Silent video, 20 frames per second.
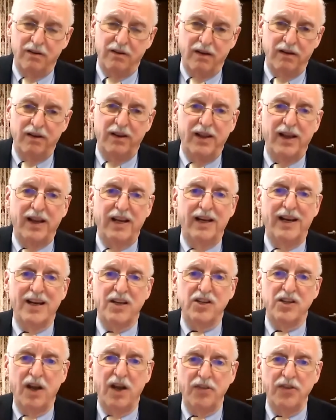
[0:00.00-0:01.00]
it
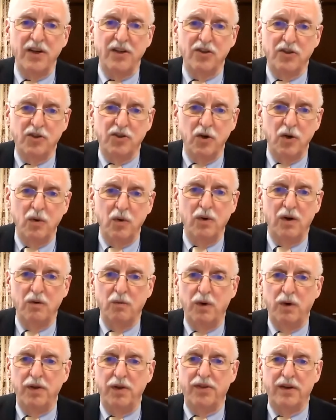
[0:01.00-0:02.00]
has nothing to do
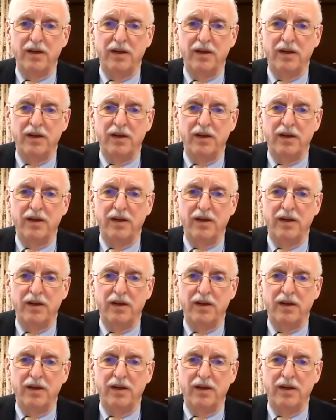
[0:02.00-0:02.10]
with